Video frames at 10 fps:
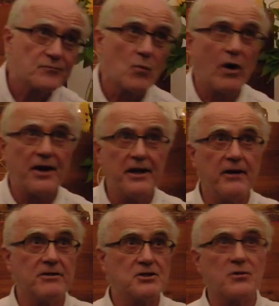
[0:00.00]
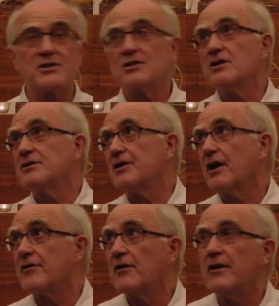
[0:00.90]
one here in Switzerland,
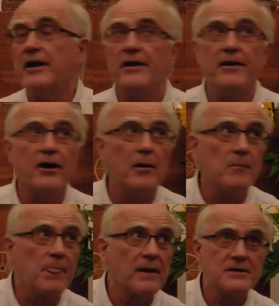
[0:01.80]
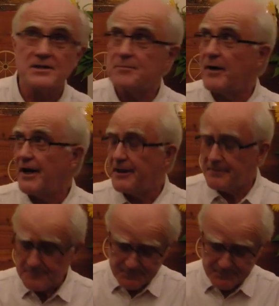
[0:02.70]
another in Spain,